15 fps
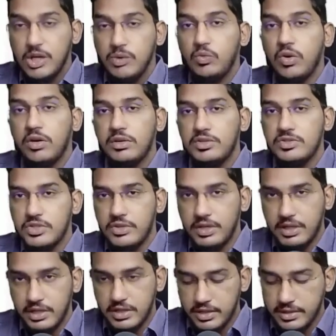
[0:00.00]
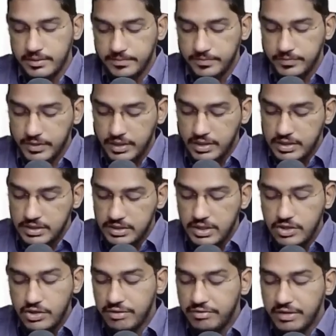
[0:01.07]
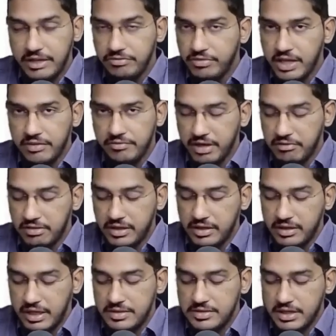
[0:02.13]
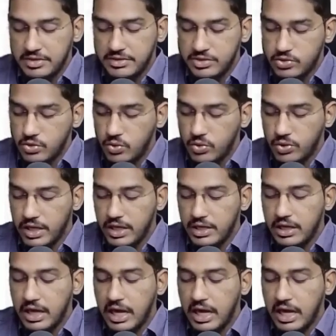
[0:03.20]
What risk you are taking? See, you are verifying 500 transactions. Okay.